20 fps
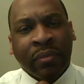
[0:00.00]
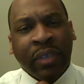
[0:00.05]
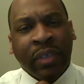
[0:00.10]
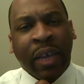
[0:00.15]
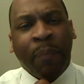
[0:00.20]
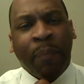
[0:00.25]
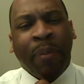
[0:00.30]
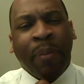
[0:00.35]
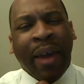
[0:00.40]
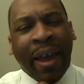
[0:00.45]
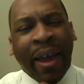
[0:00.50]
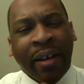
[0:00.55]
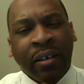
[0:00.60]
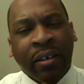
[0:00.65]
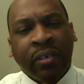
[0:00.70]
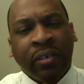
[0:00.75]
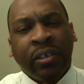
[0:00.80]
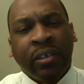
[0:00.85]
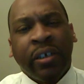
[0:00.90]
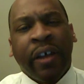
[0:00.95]
They
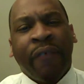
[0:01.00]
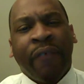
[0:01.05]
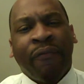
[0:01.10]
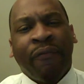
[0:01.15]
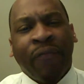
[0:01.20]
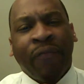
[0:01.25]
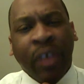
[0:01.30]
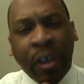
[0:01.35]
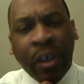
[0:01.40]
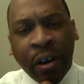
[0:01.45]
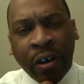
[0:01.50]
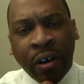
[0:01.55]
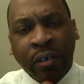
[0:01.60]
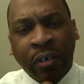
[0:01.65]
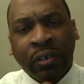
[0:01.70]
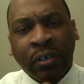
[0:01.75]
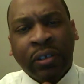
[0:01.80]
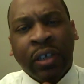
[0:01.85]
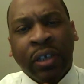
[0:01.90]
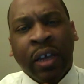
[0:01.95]
pandered to their
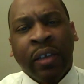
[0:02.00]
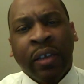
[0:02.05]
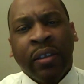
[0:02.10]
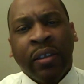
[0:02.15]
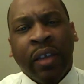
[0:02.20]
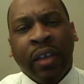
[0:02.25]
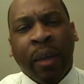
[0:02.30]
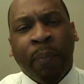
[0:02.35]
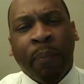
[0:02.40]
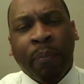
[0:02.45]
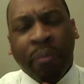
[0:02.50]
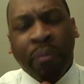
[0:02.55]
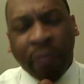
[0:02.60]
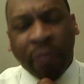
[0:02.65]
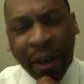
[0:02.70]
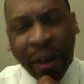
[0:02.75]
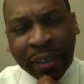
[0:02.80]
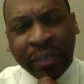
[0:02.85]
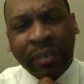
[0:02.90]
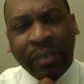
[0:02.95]
fears, their
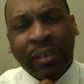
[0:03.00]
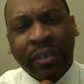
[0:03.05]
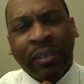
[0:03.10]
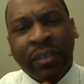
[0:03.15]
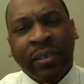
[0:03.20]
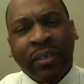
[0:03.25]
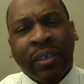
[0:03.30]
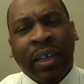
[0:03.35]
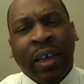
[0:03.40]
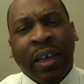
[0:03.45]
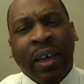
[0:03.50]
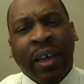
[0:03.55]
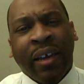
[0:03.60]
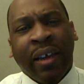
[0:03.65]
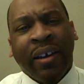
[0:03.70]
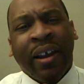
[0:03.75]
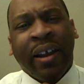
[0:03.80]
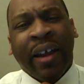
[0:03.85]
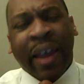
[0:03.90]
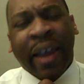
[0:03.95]
prejudice,
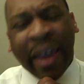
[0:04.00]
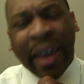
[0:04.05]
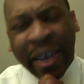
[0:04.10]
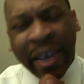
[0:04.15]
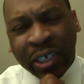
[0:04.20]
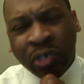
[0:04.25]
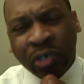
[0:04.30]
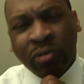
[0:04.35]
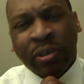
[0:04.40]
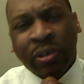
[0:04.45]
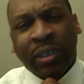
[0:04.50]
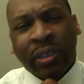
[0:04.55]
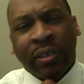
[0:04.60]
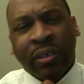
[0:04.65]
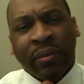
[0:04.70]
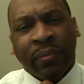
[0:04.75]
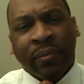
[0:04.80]
and their hatred